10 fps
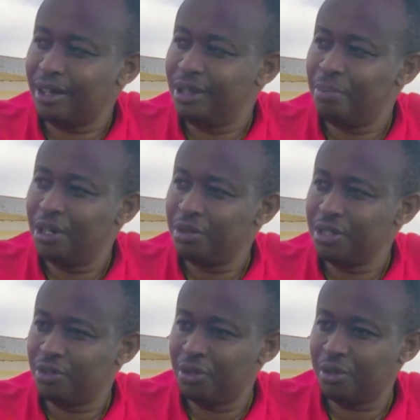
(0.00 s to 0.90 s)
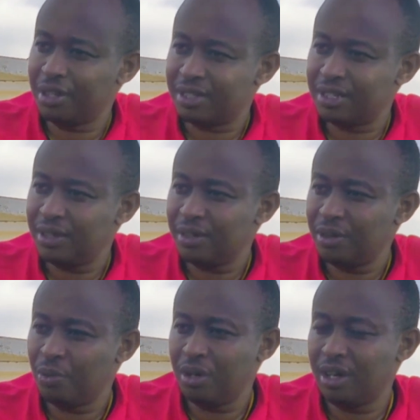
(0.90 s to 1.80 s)
Depression is real, yes.
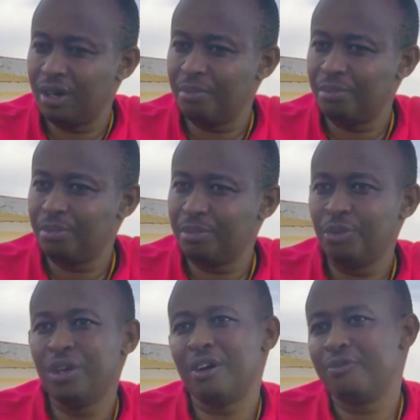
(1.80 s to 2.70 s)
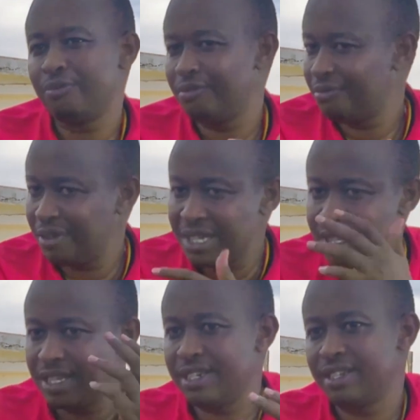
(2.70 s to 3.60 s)
We have
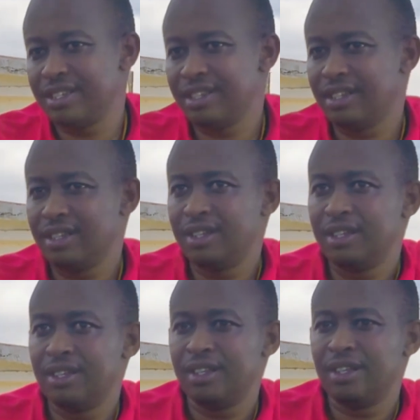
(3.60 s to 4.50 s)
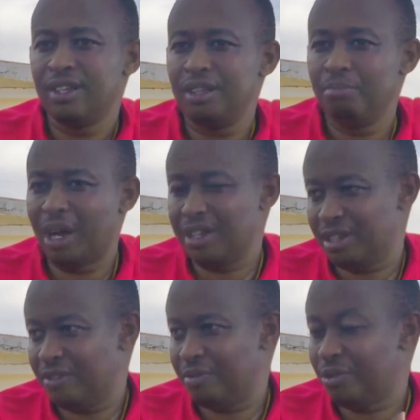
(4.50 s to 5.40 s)
faced it.
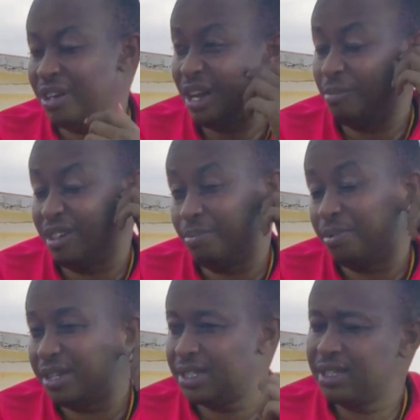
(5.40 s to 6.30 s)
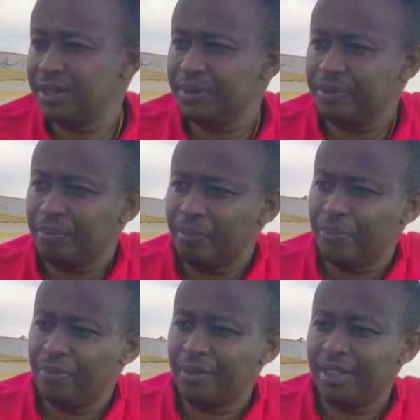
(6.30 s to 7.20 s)
Myself, when I'm depressed,
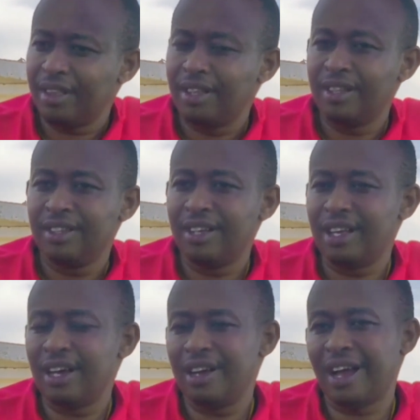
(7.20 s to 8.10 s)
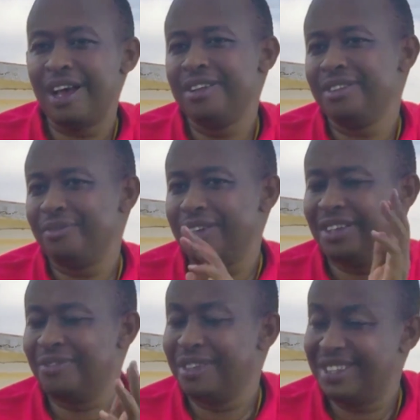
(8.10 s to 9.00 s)
I had it very
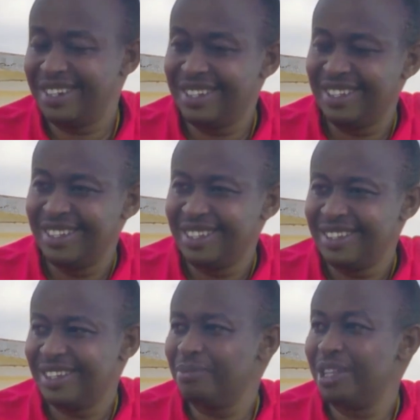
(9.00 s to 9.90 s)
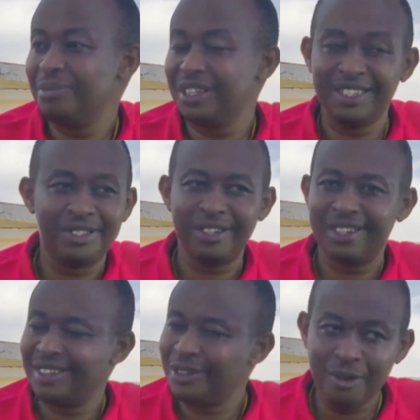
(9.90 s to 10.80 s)
differently. Sometimes I just
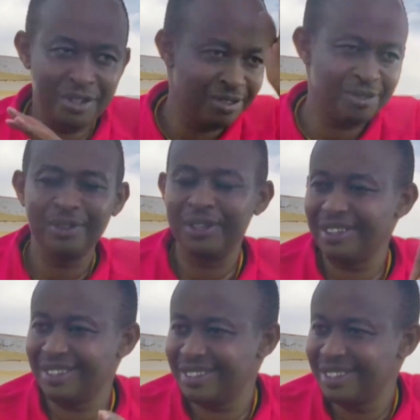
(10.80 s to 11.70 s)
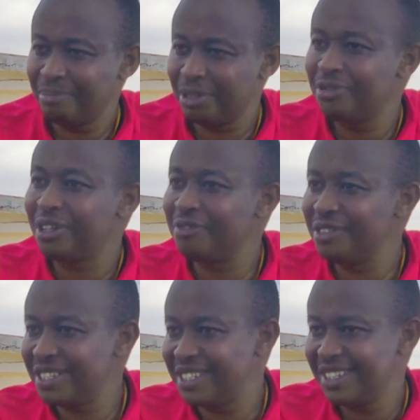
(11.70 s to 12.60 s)
go into a particular
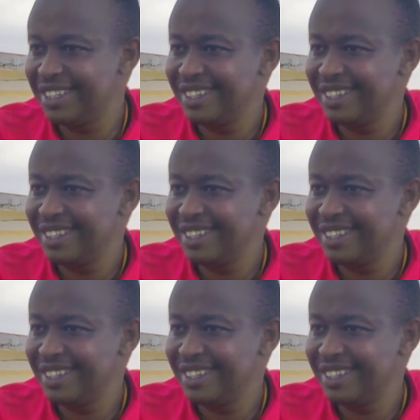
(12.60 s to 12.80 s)
village,